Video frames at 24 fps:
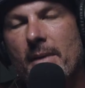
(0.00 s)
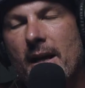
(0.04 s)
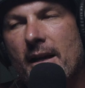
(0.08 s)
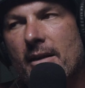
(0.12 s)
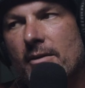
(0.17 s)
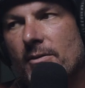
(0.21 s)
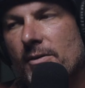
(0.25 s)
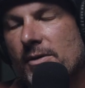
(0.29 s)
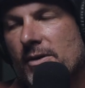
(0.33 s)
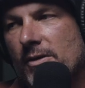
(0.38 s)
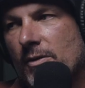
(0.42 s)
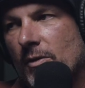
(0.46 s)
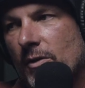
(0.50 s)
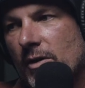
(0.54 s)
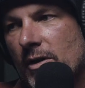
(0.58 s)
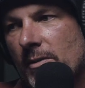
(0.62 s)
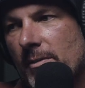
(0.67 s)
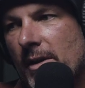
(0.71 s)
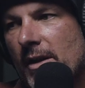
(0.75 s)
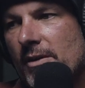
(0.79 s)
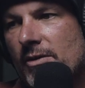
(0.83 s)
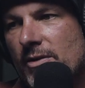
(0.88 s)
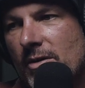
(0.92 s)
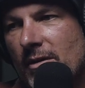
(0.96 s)
Mark was talking
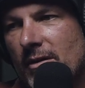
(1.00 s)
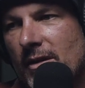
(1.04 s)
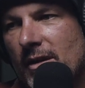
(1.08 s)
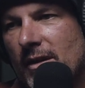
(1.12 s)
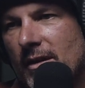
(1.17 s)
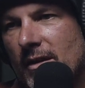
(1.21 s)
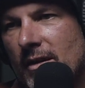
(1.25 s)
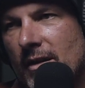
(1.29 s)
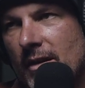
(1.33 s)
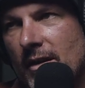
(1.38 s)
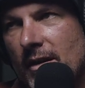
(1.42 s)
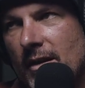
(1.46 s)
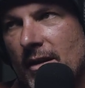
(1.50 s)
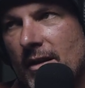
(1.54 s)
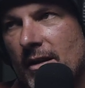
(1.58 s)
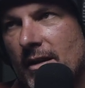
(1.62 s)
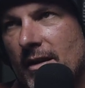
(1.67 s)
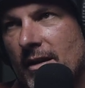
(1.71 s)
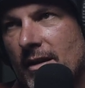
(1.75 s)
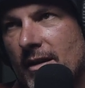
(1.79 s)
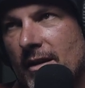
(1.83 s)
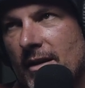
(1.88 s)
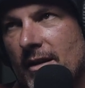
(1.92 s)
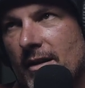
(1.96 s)
about is trying to.
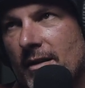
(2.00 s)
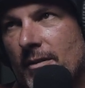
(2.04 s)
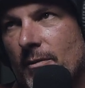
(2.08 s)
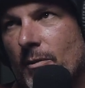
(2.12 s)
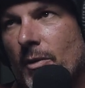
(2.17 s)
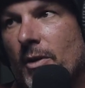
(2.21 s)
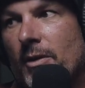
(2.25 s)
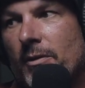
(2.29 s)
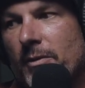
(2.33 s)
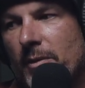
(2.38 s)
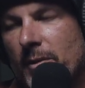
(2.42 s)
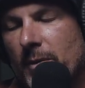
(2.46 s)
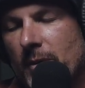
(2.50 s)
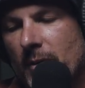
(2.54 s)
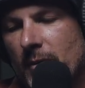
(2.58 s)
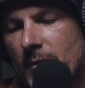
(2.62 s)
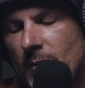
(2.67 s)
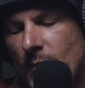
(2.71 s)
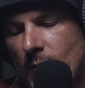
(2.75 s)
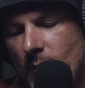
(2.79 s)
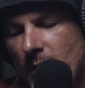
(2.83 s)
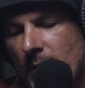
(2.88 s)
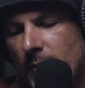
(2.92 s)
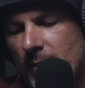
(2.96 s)
Well,
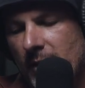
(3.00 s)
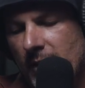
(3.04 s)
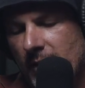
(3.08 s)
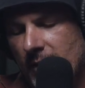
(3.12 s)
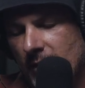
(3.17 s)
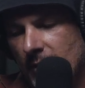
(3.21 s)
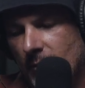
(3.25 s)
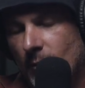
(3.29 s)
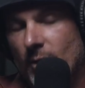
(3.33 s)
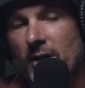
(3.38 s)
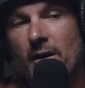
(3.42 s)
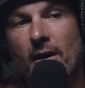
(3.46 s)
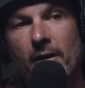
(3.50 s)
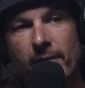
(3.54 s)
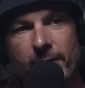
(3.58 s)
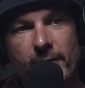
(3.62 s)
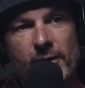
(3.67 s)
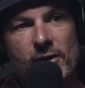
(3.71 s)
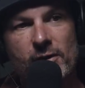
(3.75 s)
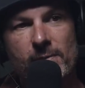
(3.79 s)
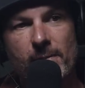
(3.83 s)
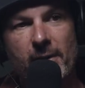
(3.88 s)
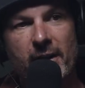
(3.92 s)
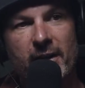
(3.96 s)
when I
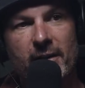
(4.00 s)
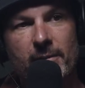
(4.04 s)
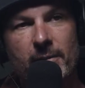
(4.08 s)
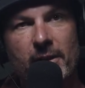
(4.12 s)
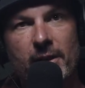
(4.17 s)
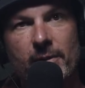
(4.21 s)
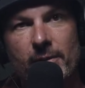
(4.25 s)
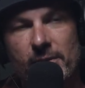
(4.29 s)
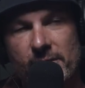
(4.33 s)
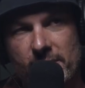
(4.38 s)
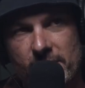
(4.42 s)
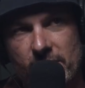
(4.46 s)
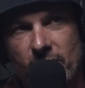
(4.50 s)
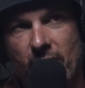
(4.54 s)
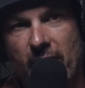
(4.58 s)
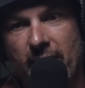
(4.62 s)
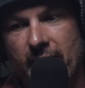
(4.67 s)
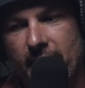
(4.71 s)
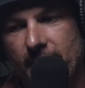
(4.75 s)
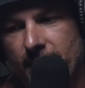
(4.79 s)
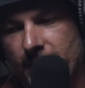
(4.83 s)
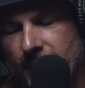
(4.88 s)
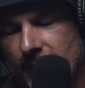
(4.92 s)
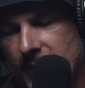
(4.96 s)
first met him, he was
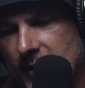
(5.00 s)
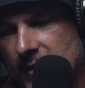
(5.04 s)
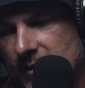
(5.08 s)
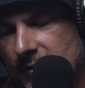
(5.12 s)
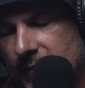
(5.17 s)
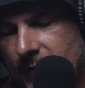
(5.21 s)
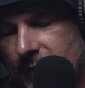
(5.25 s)
training for this